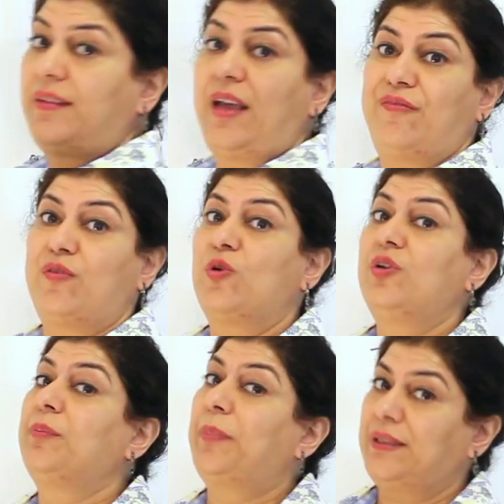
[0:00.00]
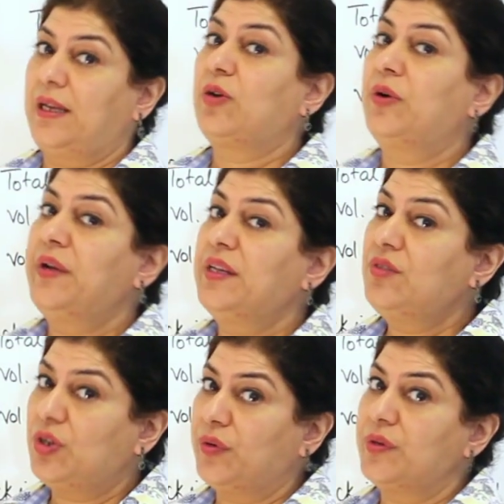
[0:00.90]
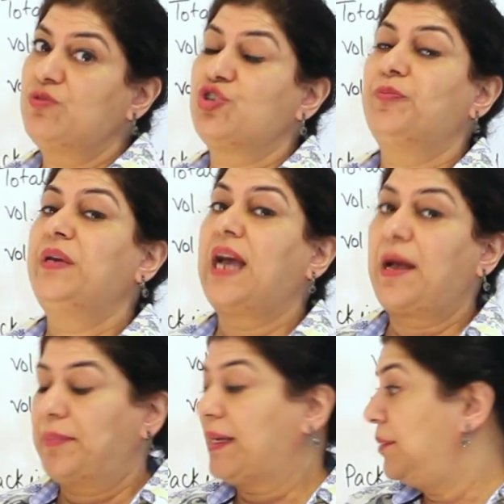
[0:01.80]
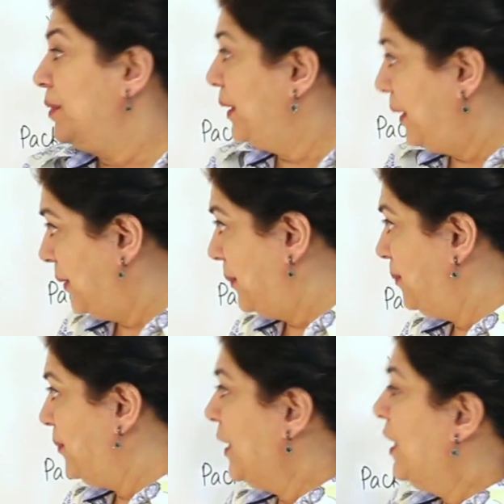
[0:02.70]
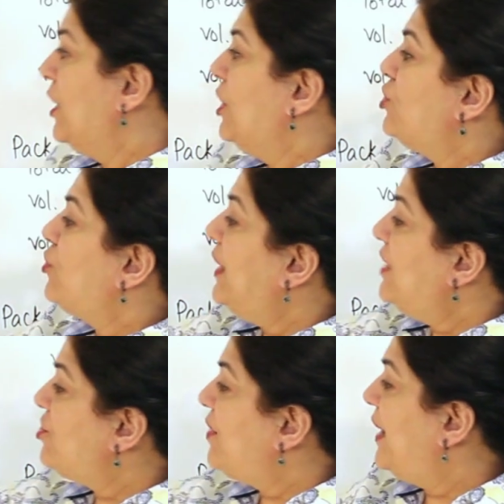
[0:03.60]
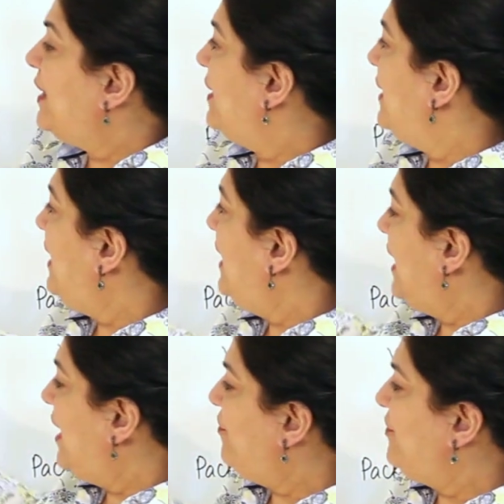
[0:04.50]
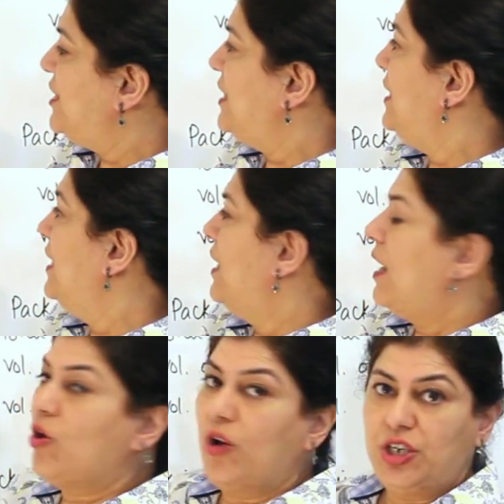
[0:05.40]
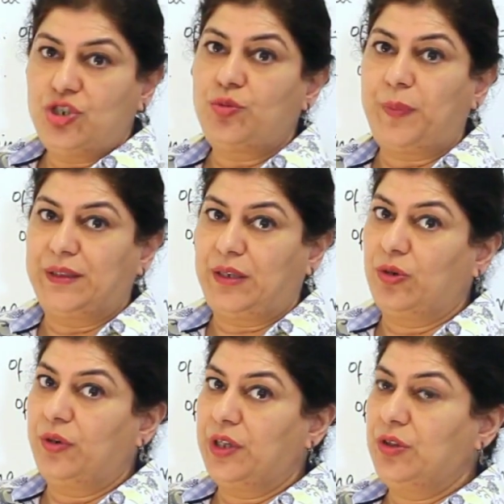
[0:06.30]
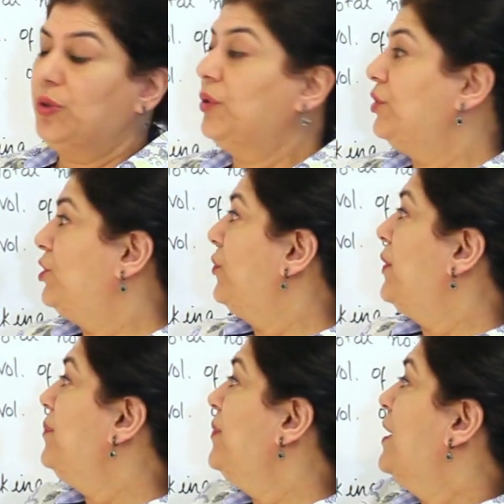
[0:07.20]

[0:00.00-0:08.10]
therefore the Pythagorean theorem should be applicable here. So in triangle EFD, according to the Pythagorean theorem,